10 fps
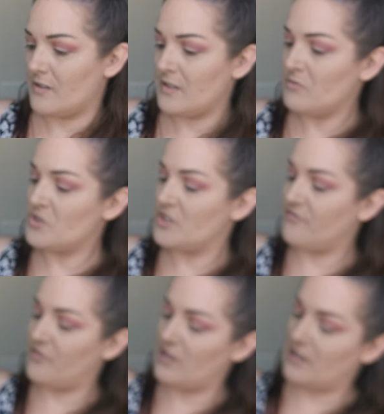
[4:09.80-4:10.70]
I think we'll
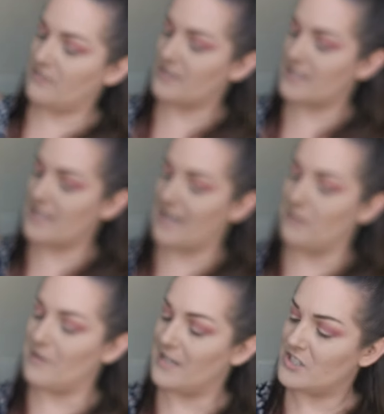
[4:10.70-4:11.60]
just follow the
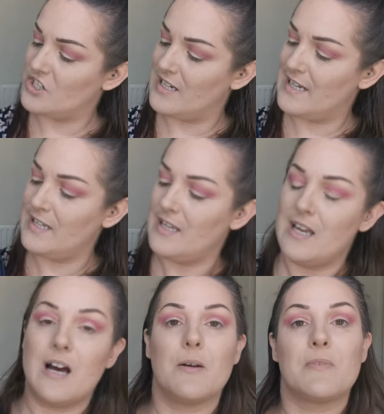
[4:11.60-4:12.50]
same actually.
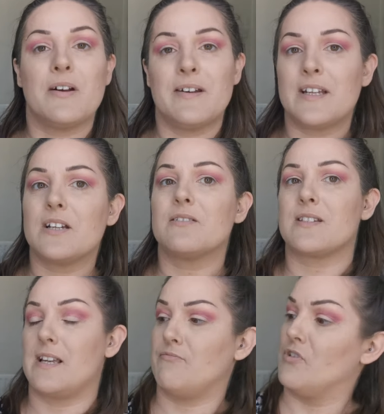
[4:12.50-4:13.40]
I'm going
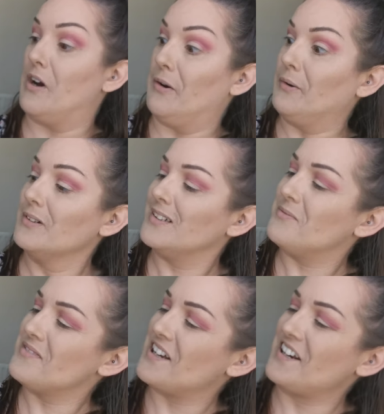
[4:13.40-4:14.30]
same row.
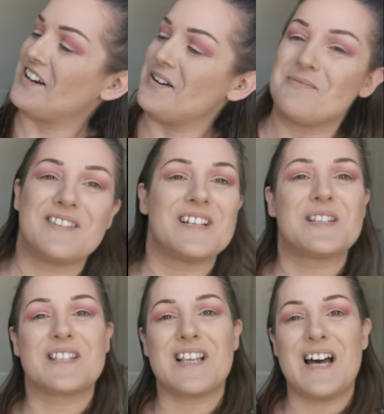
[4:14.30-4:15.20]
I'm going to go with
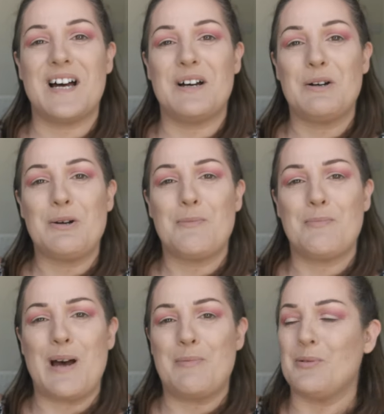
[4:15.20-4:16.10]
this uh,
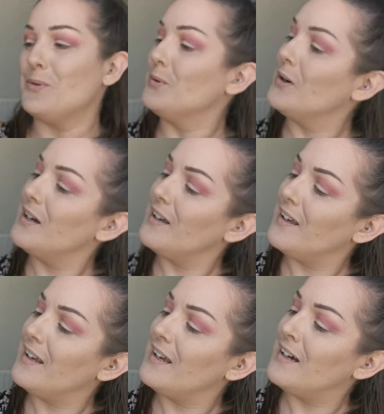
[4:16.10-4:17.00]
purple
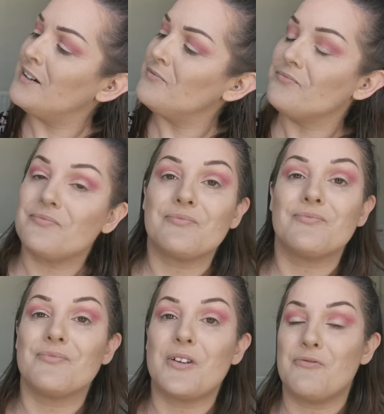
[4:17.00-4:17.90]
here
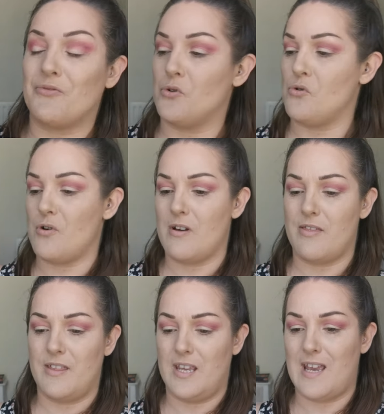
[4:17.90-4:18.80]
for
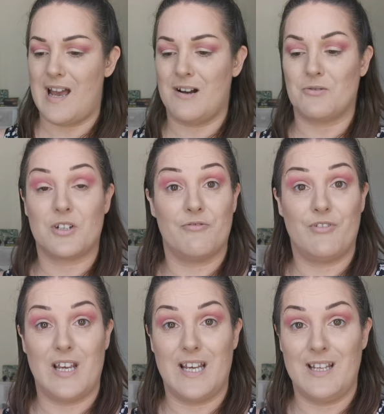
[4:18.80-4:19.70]
the outer
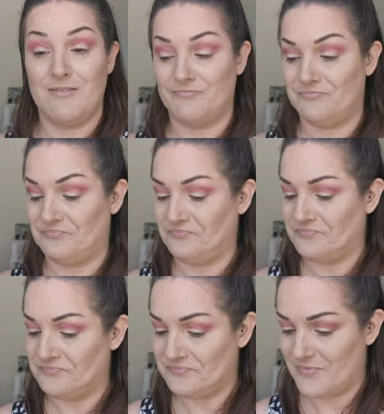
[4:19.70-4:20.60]
V
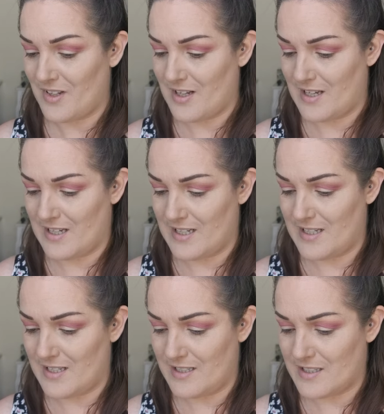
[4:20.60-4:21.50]

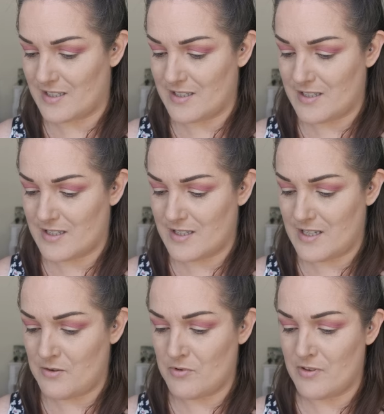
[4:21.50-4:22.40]
and
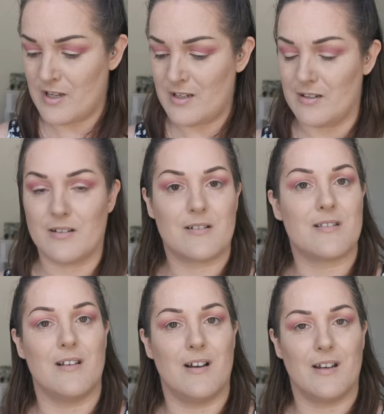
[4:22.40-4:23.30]
see what that
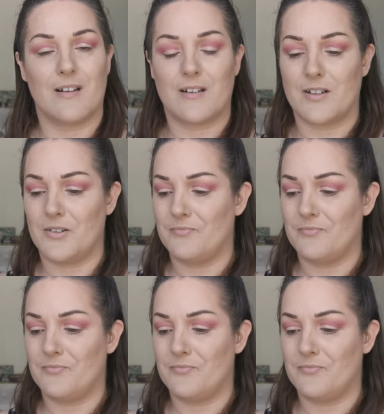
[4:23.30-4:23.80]
looks like.